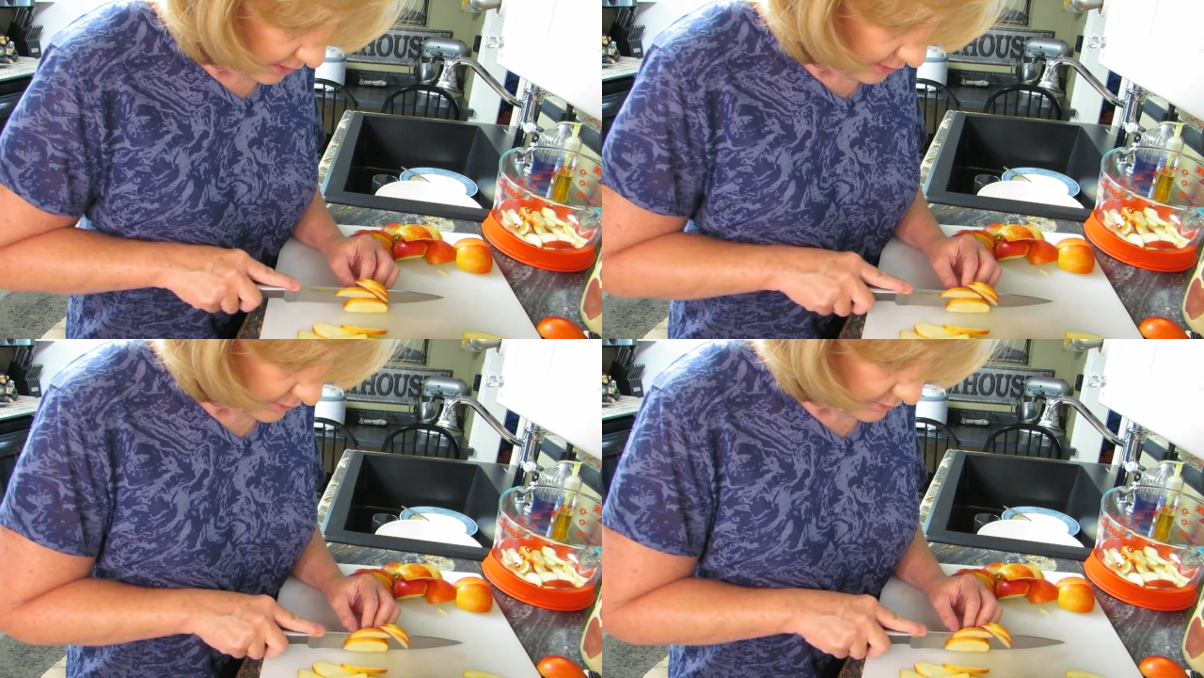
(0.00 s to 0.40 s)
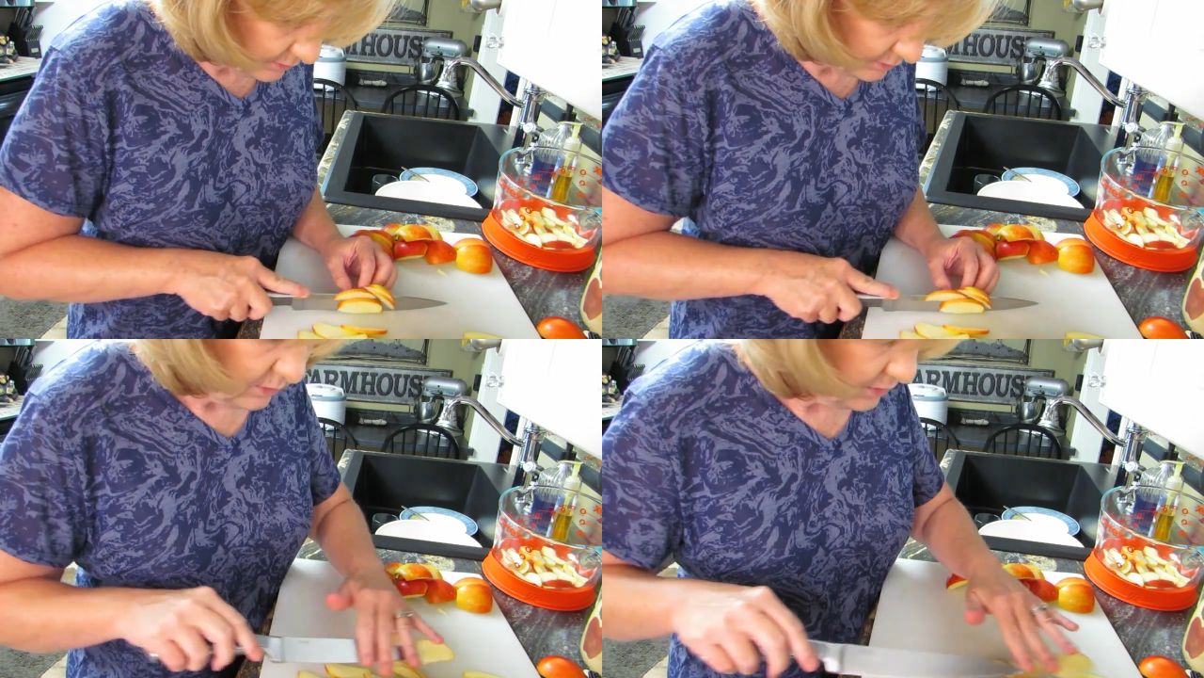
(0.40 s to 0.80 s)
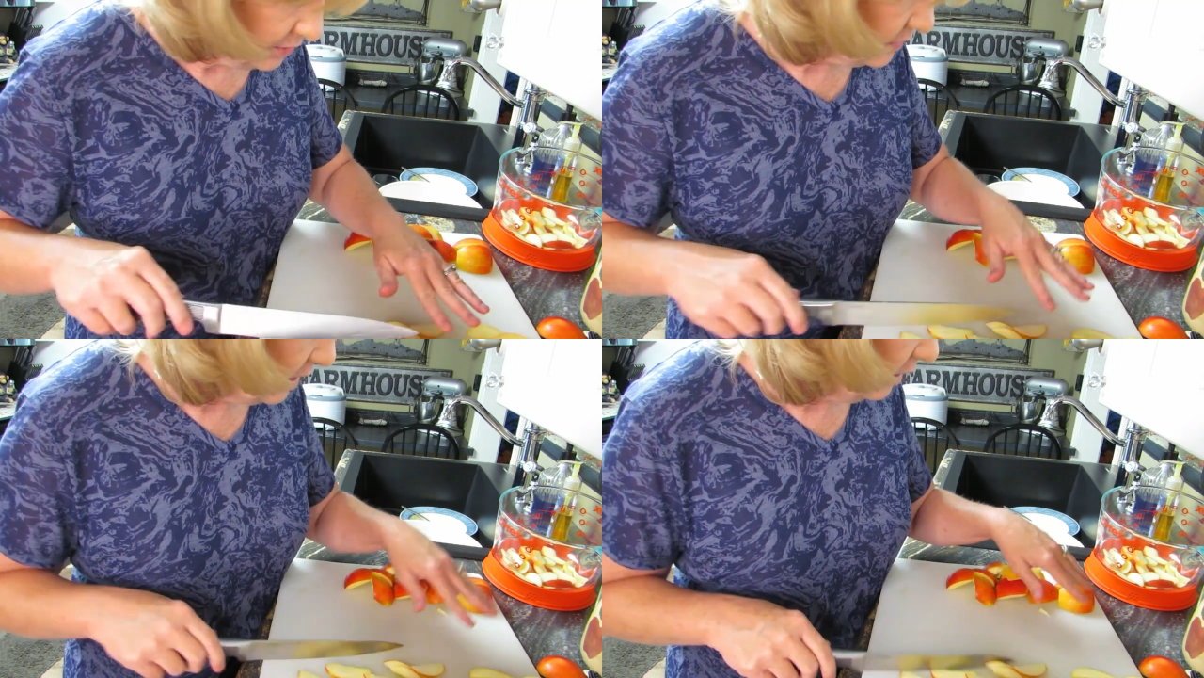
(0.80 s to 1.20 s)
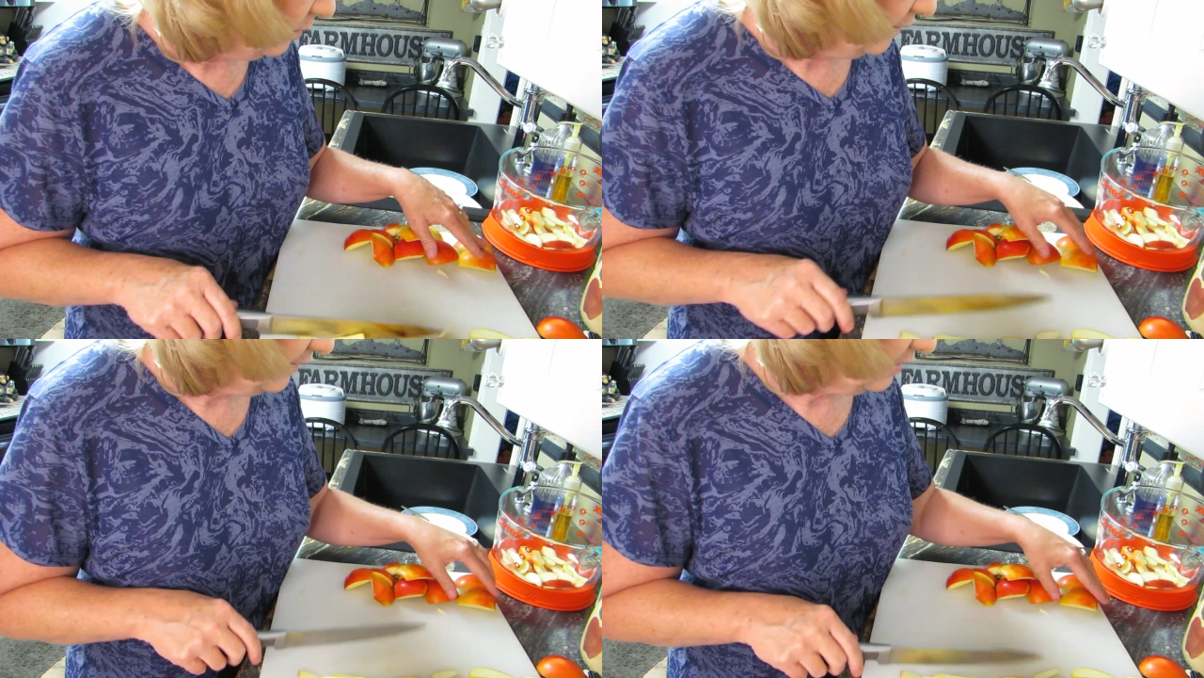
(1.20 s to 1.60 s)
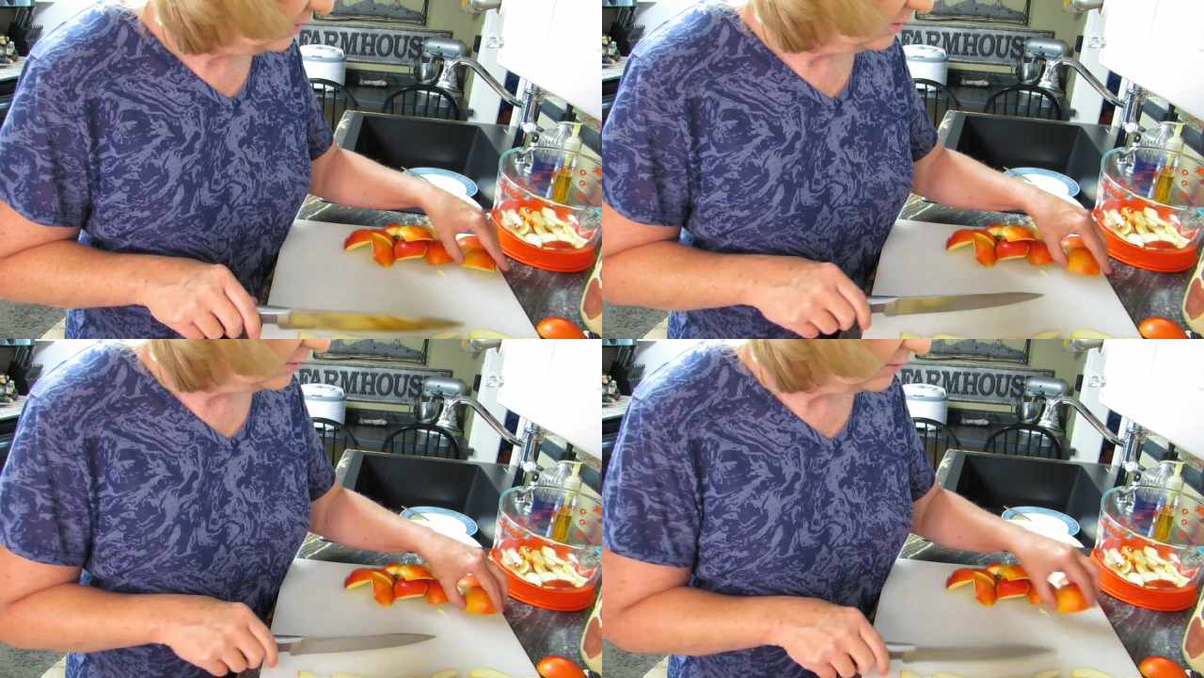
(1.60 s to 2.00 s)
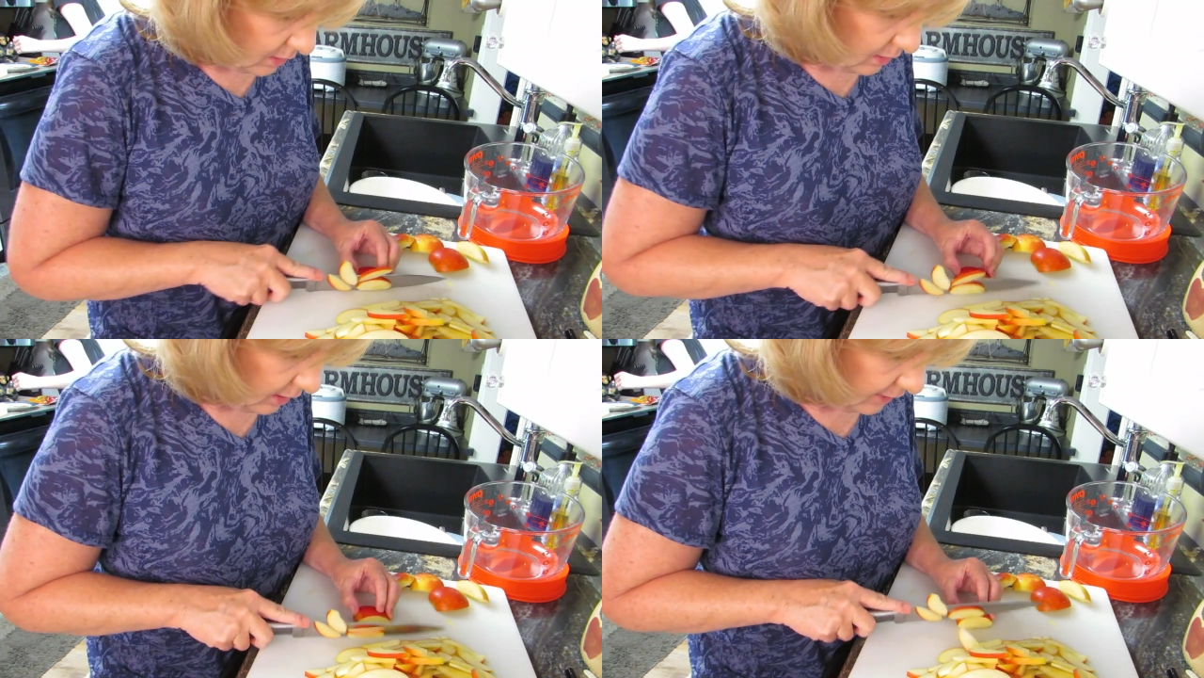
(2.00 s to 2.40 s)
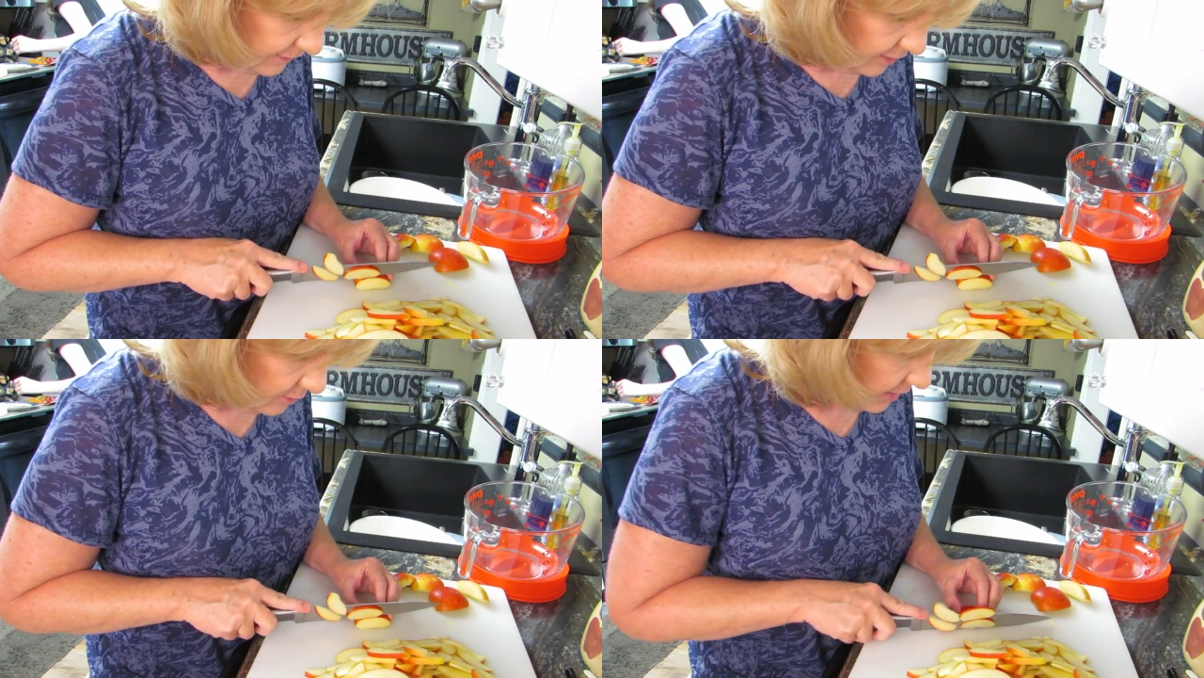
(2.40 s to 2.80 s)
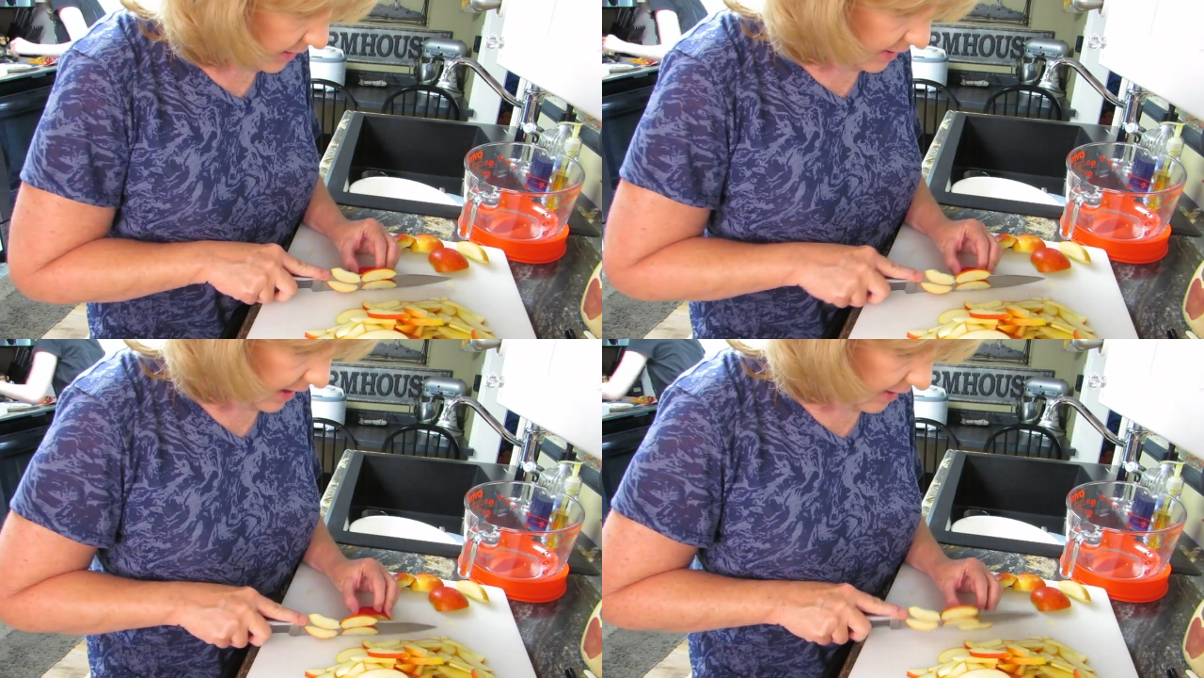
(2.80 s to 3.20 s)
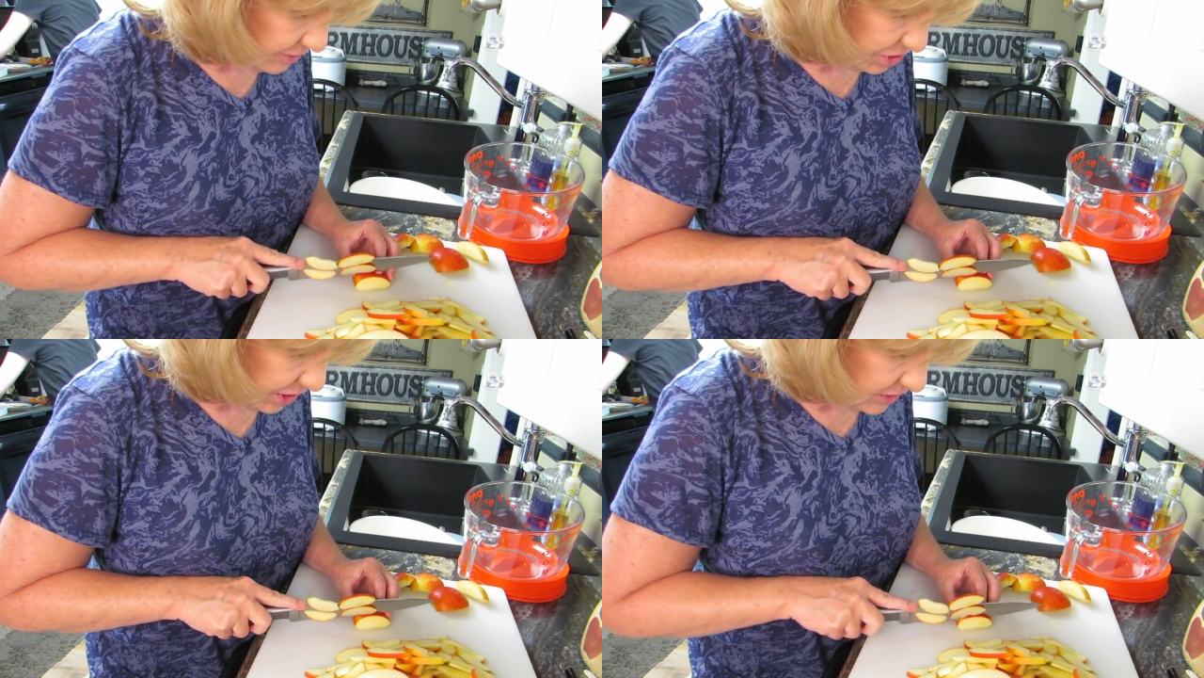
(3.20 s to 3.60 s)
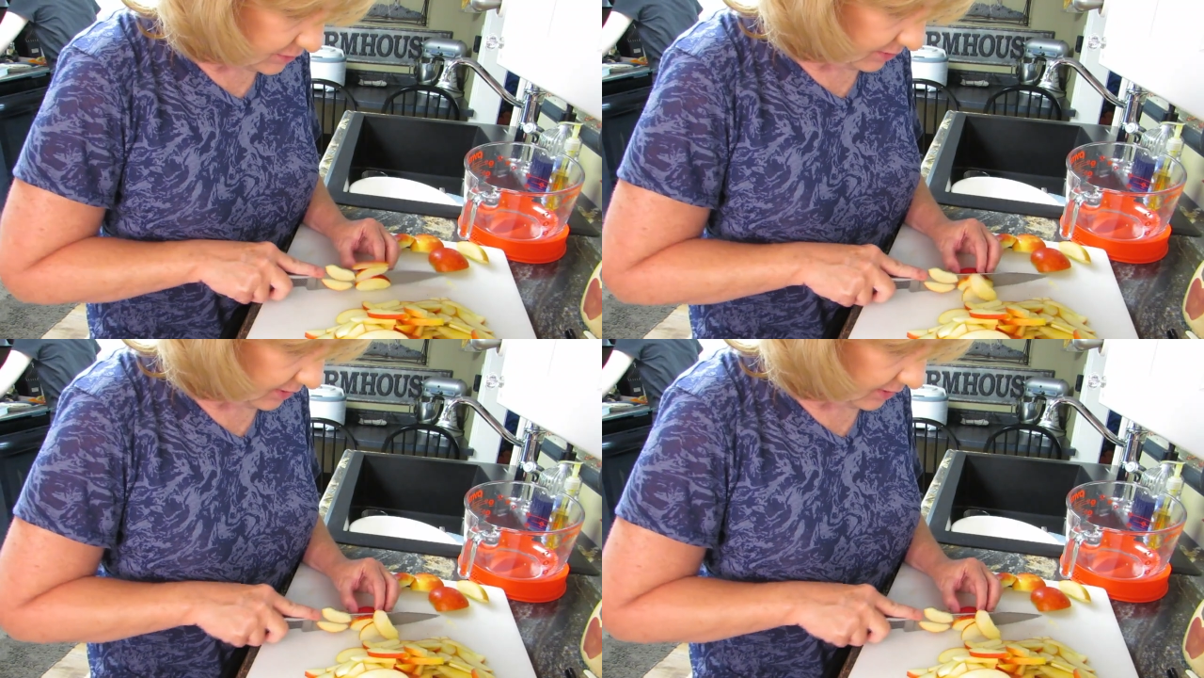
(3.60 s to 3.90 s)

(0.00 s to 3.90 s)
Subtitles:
No face is visible, so there are no lips to read.